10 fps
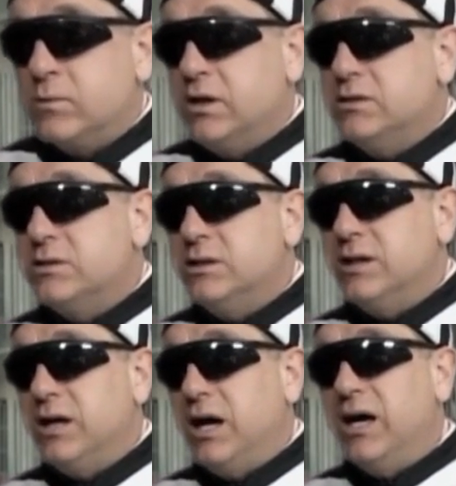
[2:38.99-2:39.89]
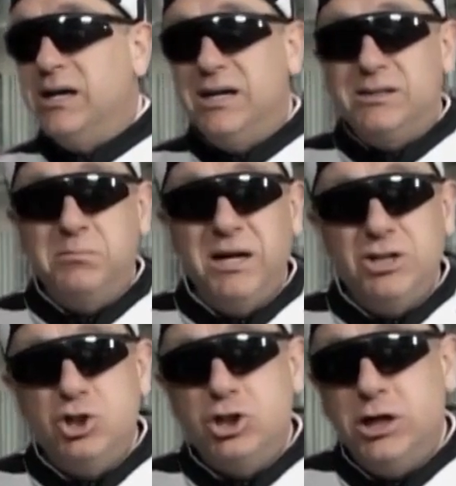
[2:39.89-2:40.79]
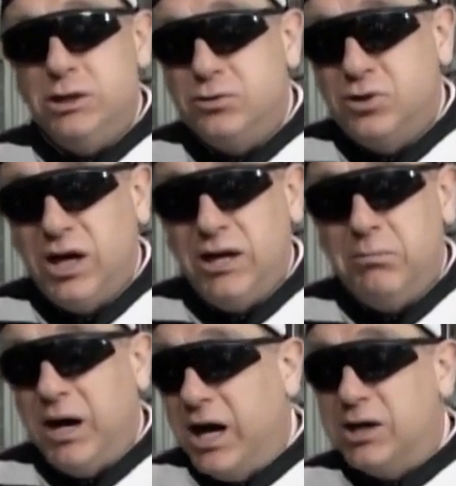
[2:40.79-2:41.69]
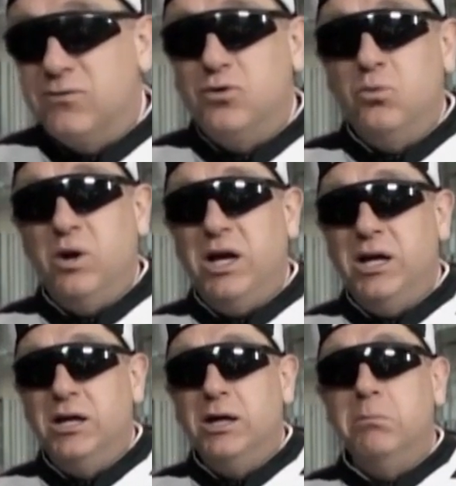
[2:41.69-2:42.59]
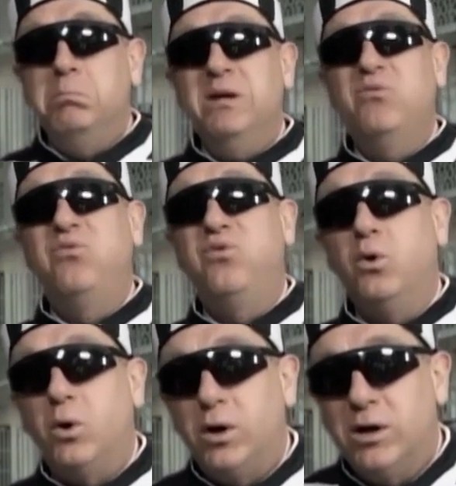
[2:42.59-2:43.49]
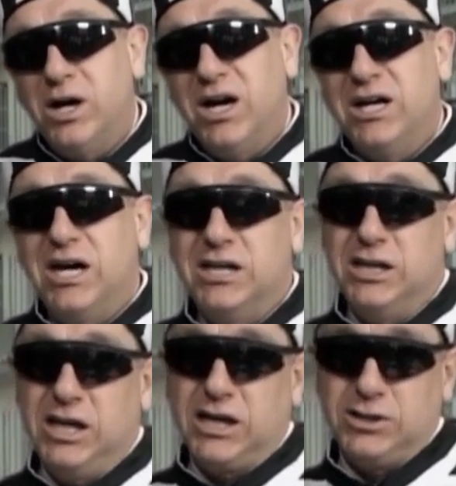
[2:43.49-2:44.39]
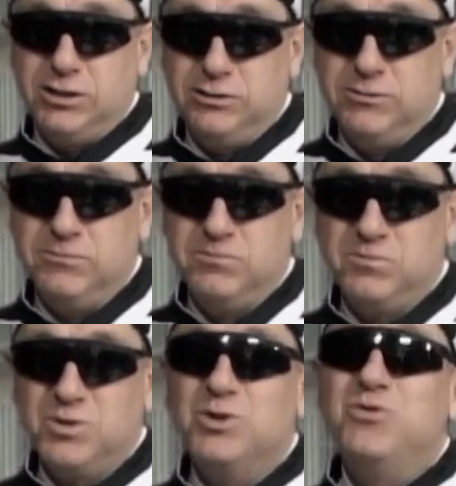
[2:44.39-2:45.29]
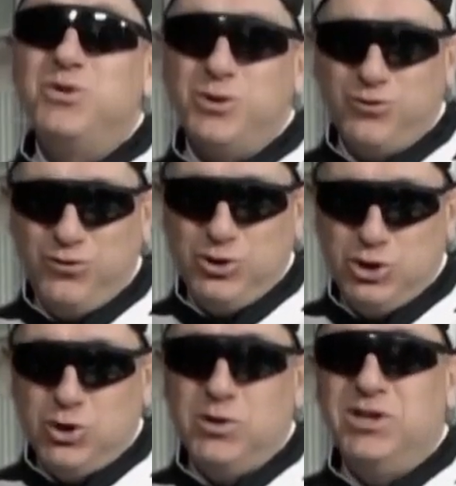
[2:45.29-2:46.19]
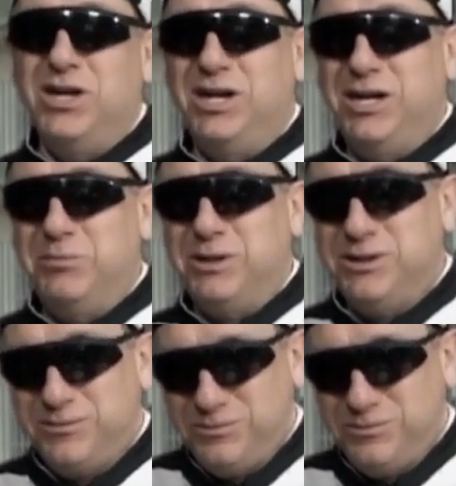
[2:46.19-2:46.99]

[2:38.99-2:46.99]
is that I got my jail time out of the way before I got elected. Vote for Joey the Hammer.